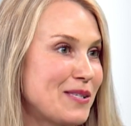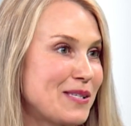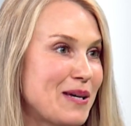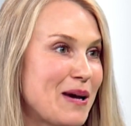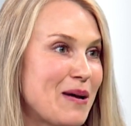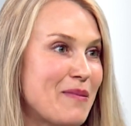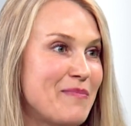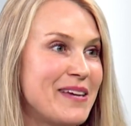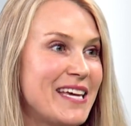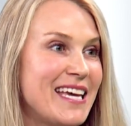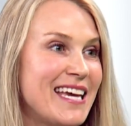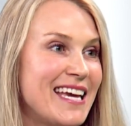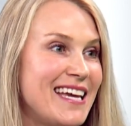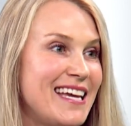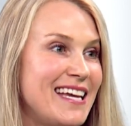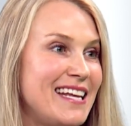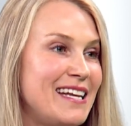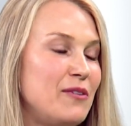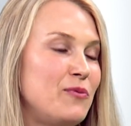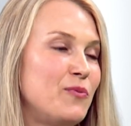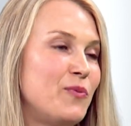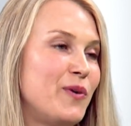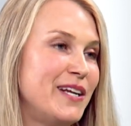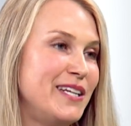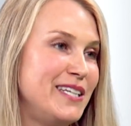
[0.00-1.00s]
coming in
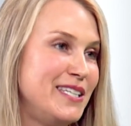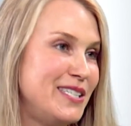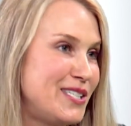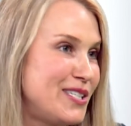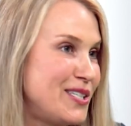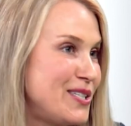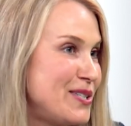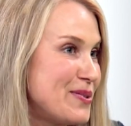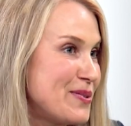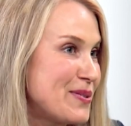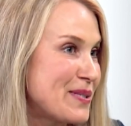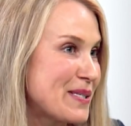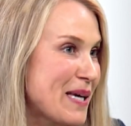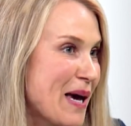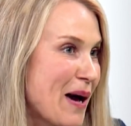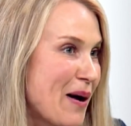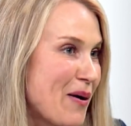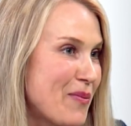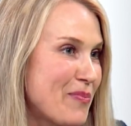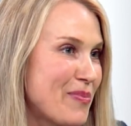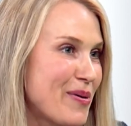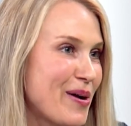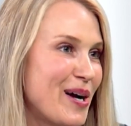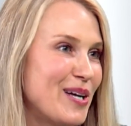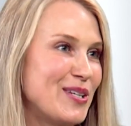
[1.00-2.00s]
and wanting to do
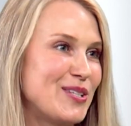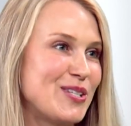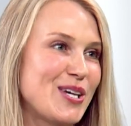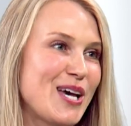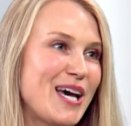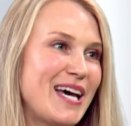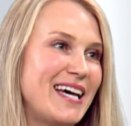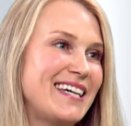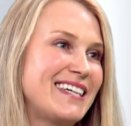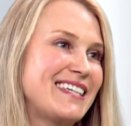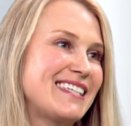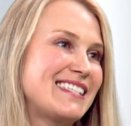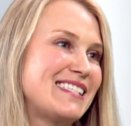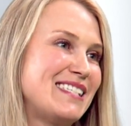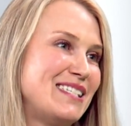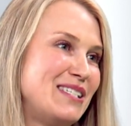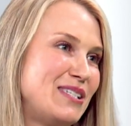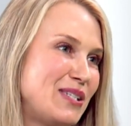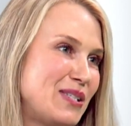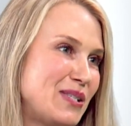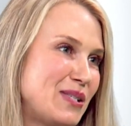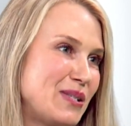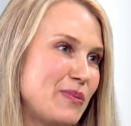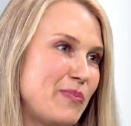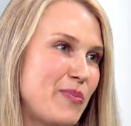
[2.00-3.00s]
scout projects and
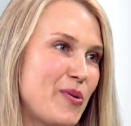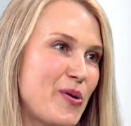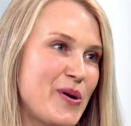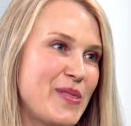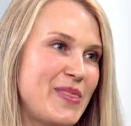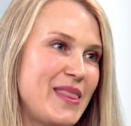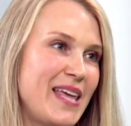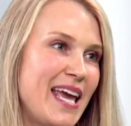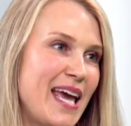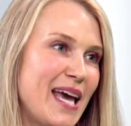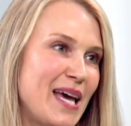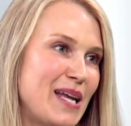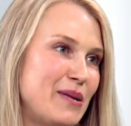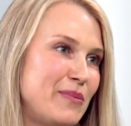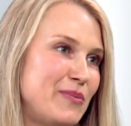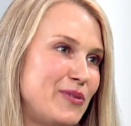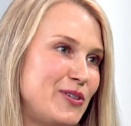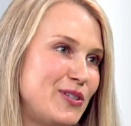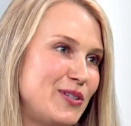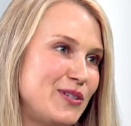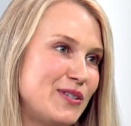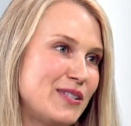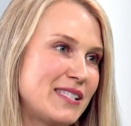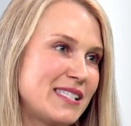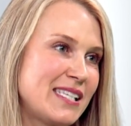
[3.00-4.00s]
to support the
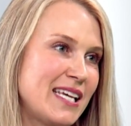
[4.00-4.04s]
animals.